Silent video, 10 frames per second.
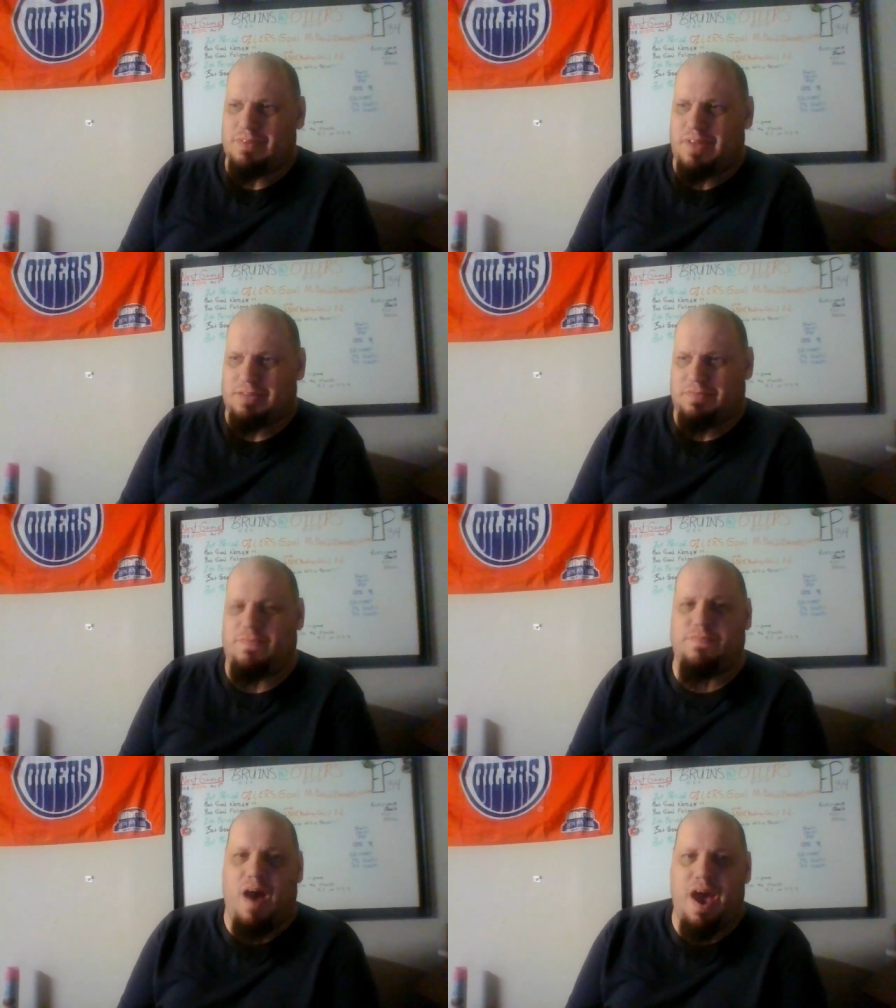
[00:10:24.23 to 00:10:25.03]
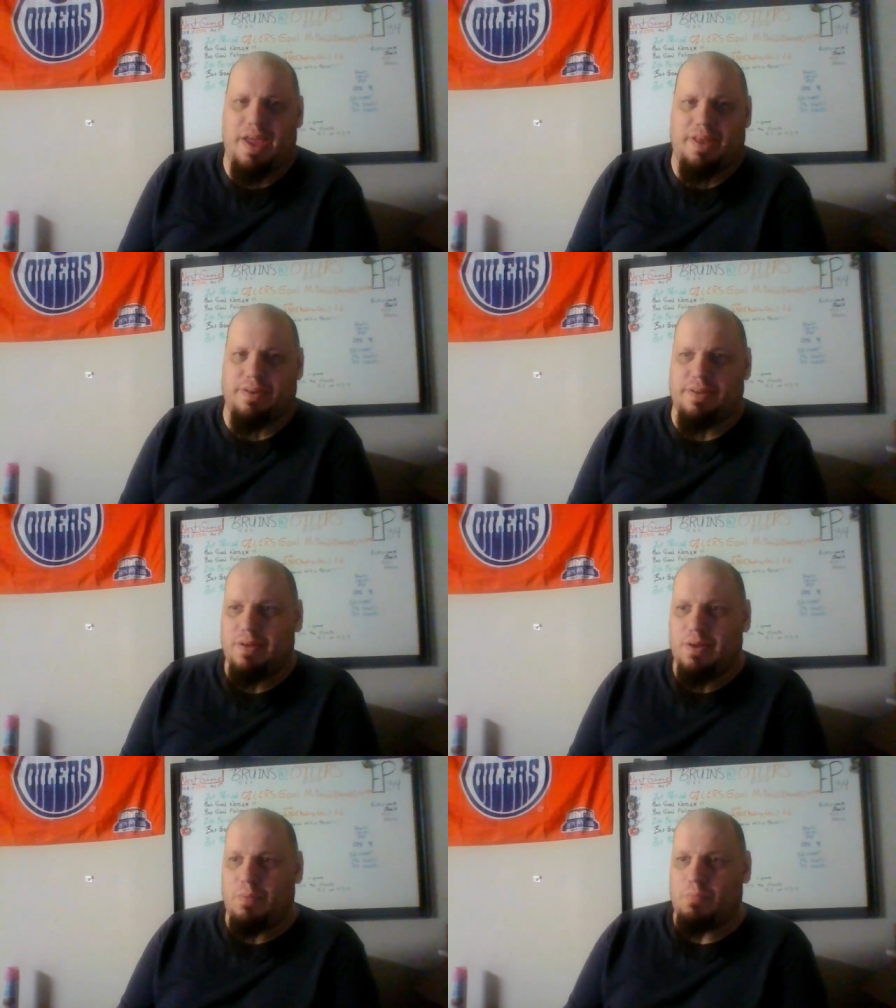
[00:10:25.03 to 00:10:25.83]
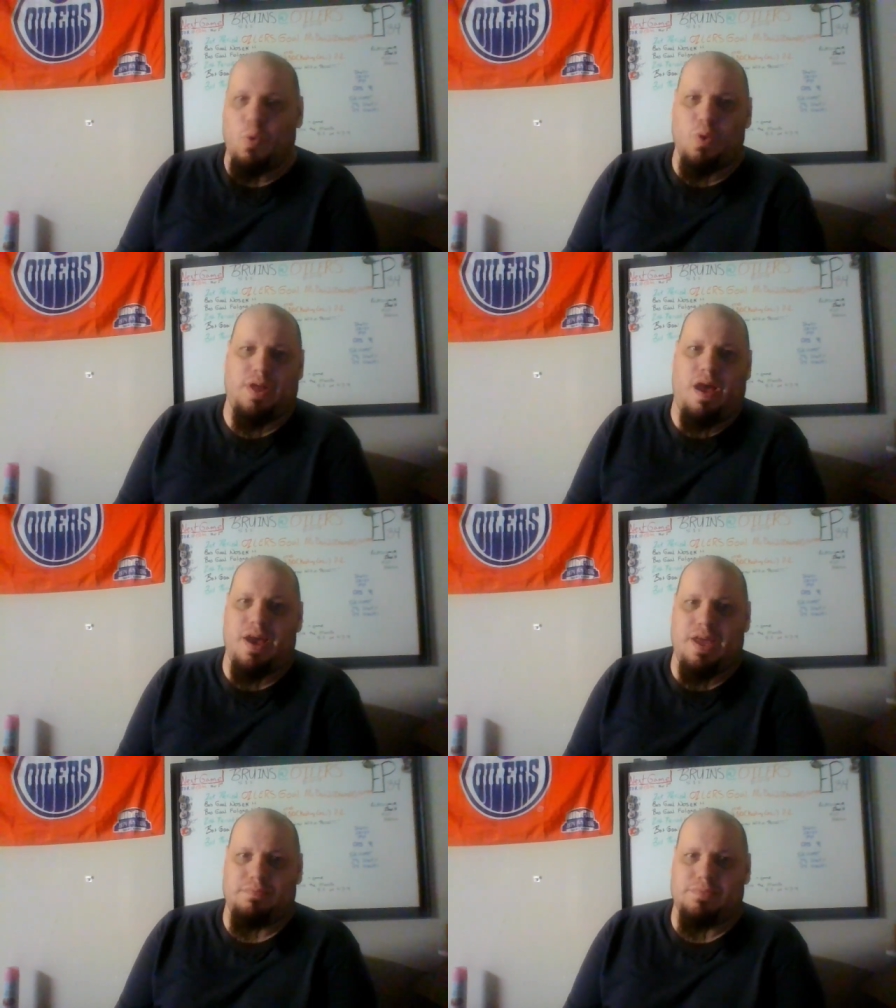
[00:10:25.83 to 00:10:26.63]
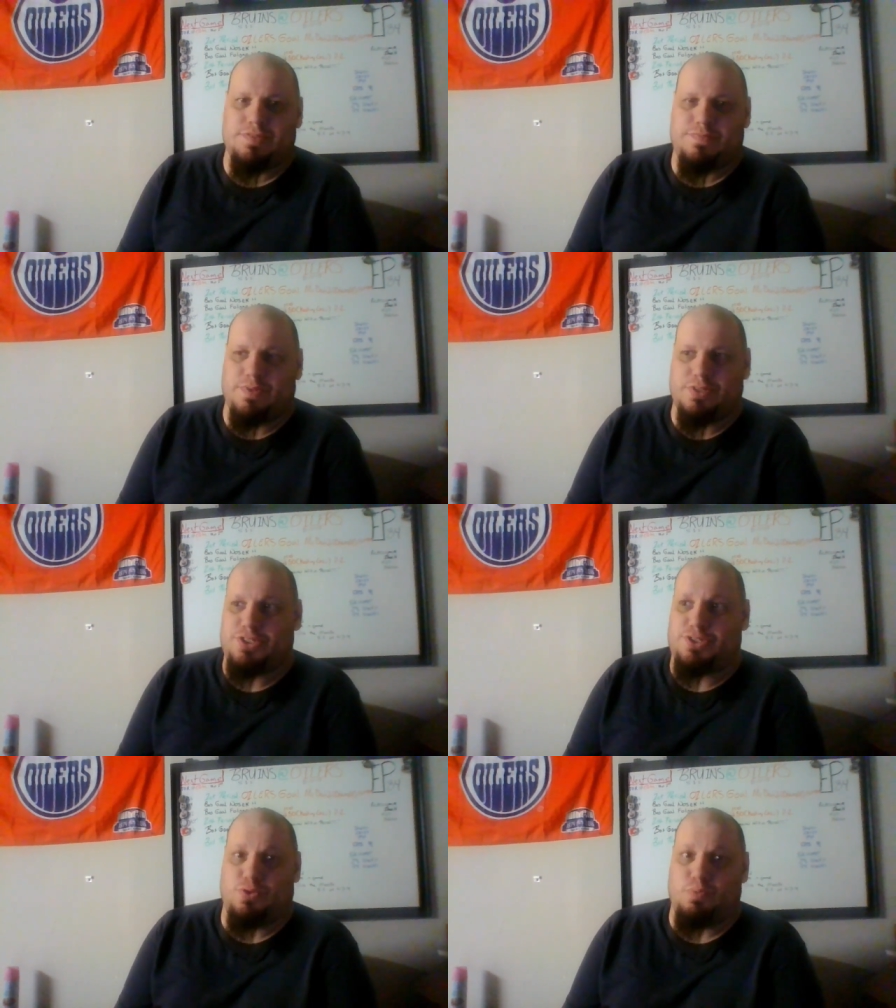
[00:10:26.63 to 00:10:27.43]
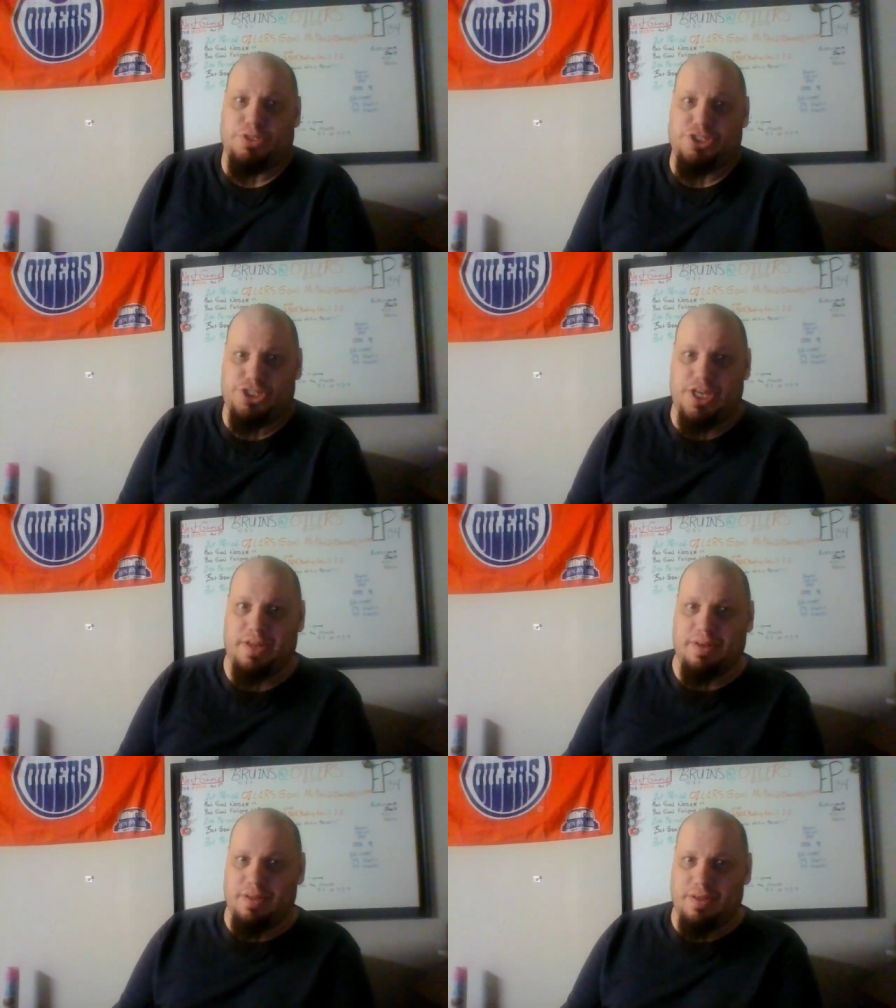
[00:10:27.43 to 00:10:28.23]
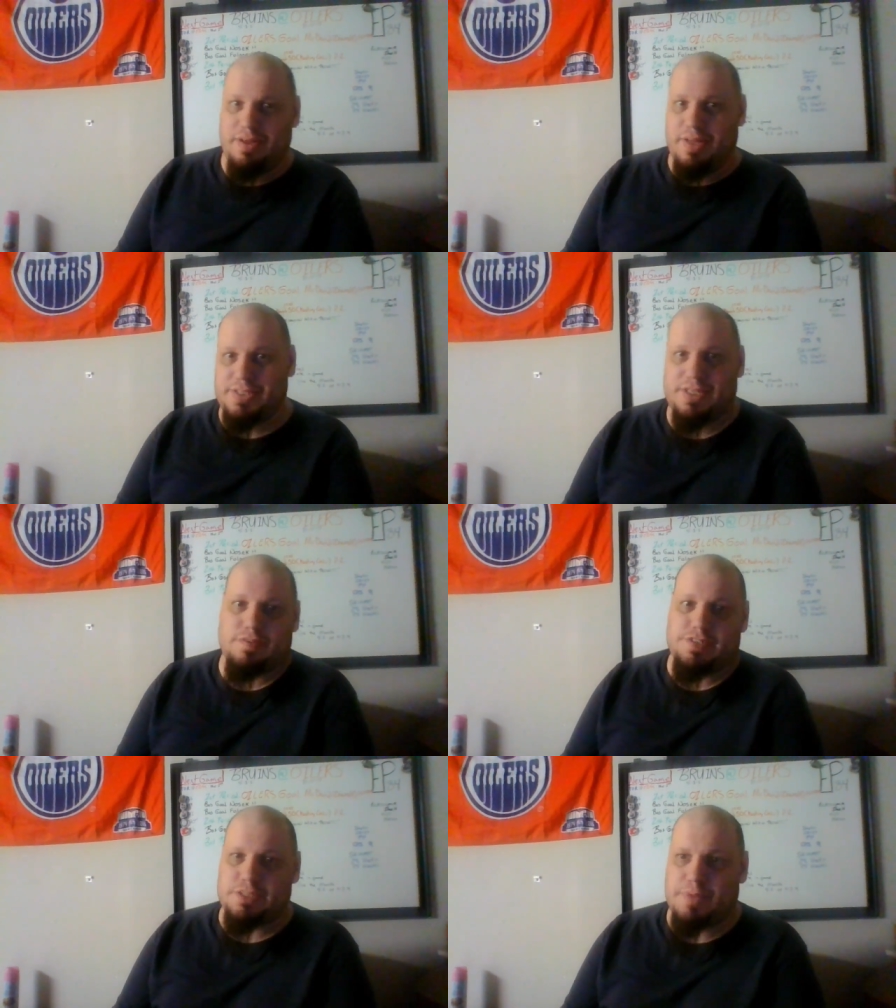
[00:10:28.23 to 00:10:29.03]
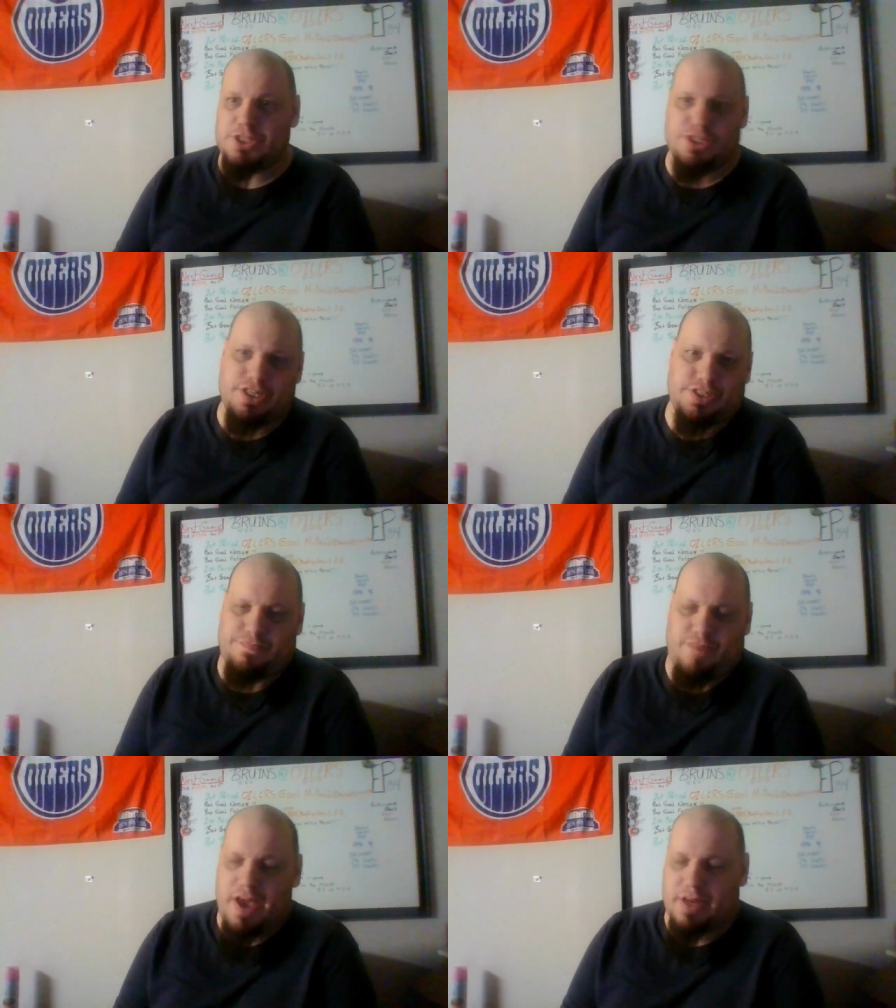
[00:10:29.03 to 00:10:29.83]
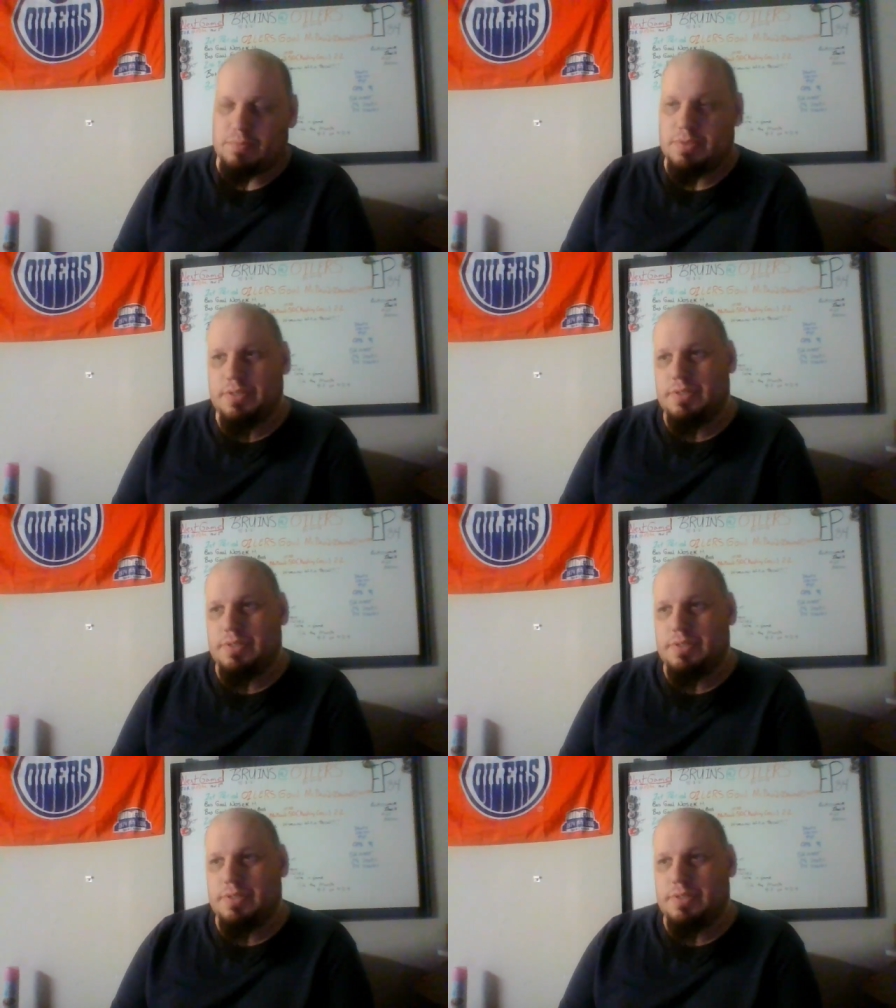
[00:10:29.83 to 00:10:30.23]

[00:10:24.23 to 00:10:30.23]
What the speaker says: like, fined more times for stupid shit. Instead of suspension, they just fine him.